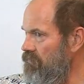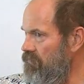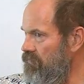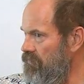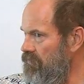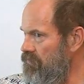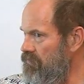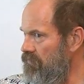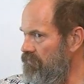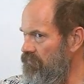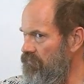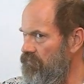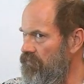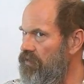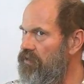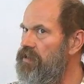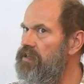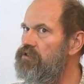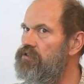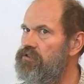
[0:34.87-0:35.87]
there's a
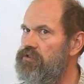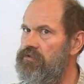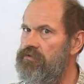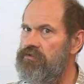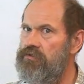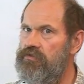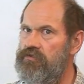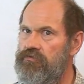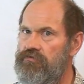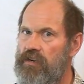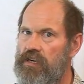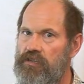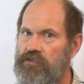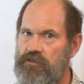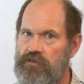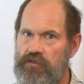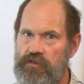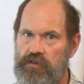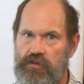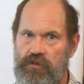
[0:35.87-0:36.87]
very certain
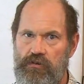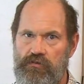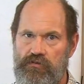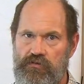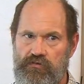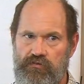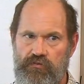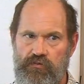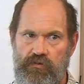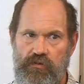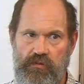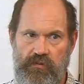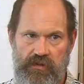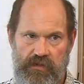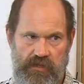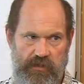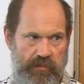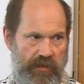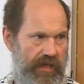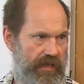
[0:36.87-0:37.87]
structure that goes through, and we'll
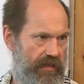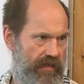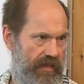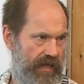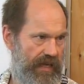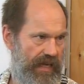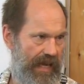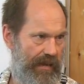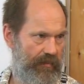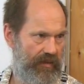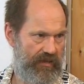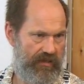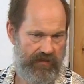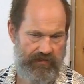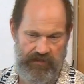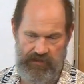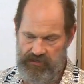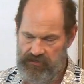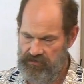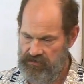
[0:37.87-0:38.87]
explain the dynamics of
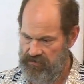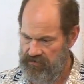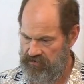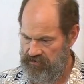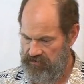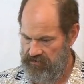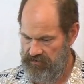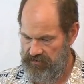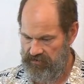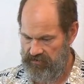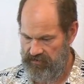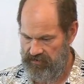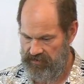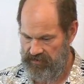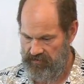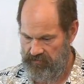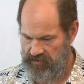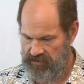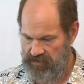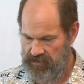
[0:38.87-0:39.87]
this in
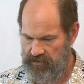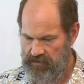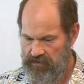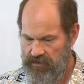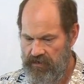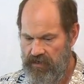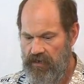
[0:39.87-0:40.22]
a minute.